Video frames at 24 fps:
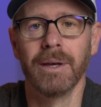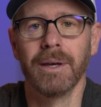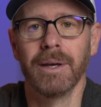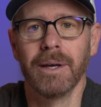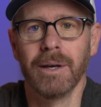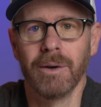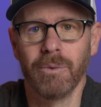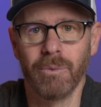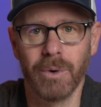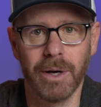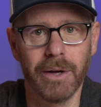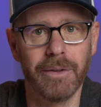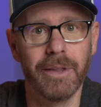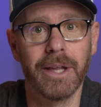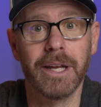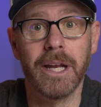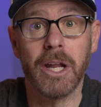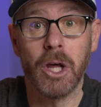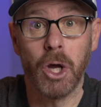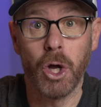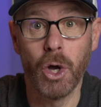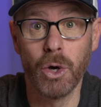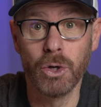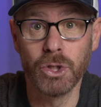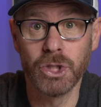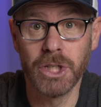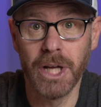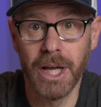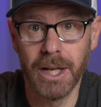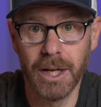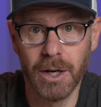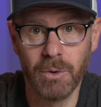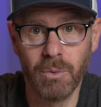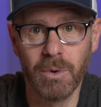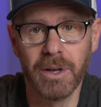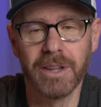Well, they
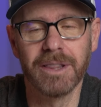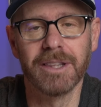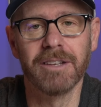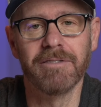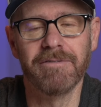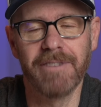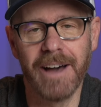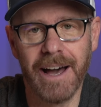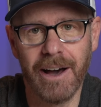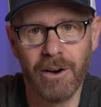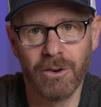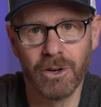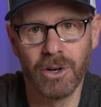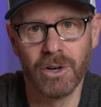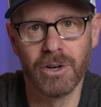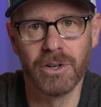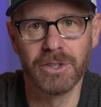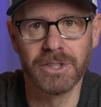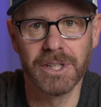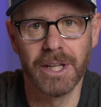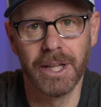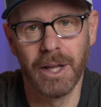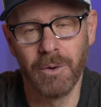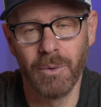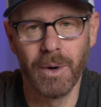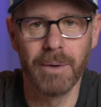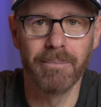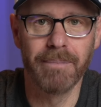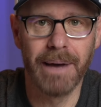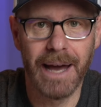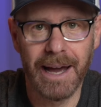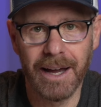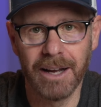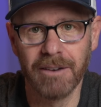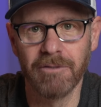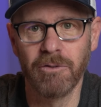negotiated with the founders, and they went
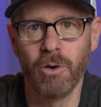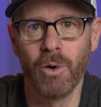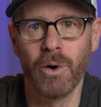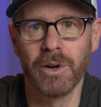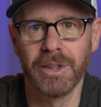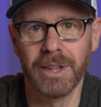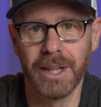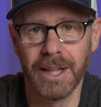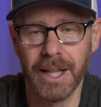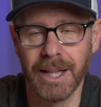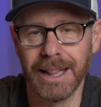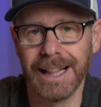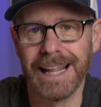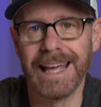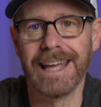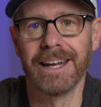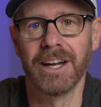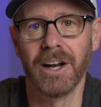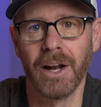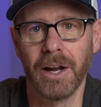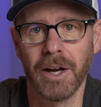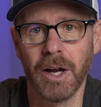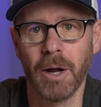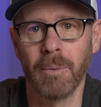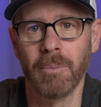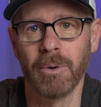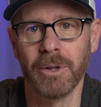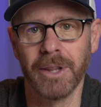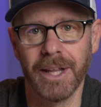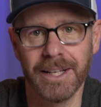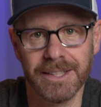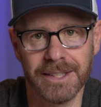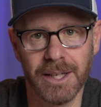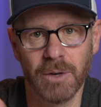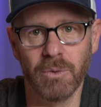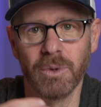back and forth, and they landed on a number, and they
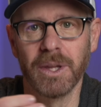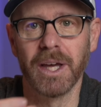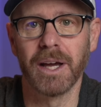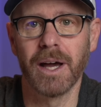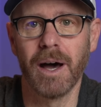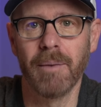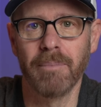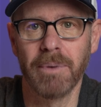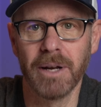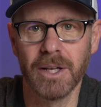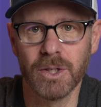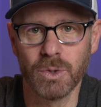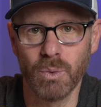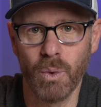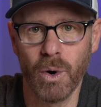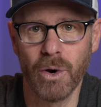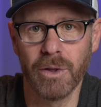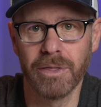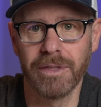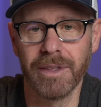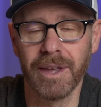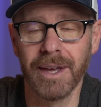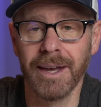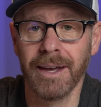said, the company is worth